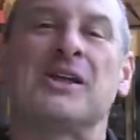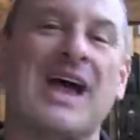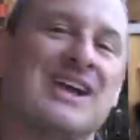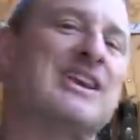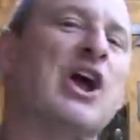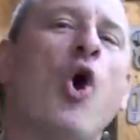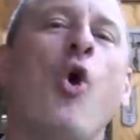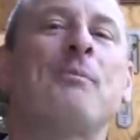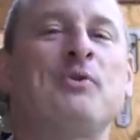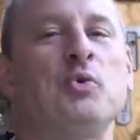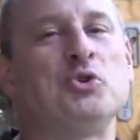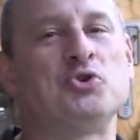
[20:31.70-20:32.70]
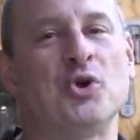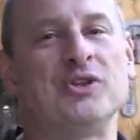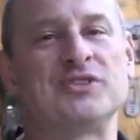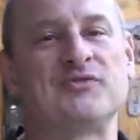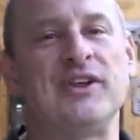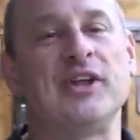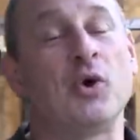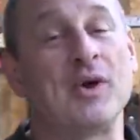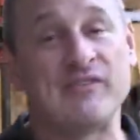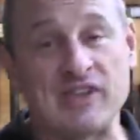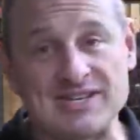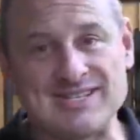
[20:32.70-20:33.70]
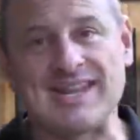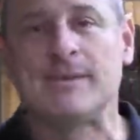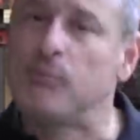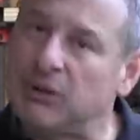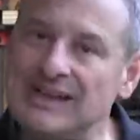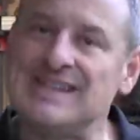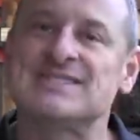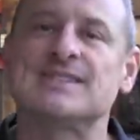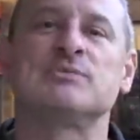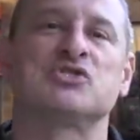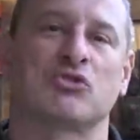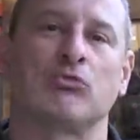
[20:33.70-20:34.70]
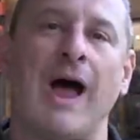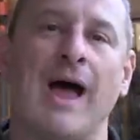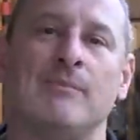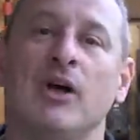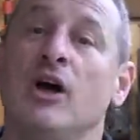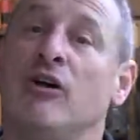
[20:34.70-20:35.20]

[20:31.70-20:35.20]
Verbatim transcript: Guys, I hope you enjoyed this video. If you did, please subscribe.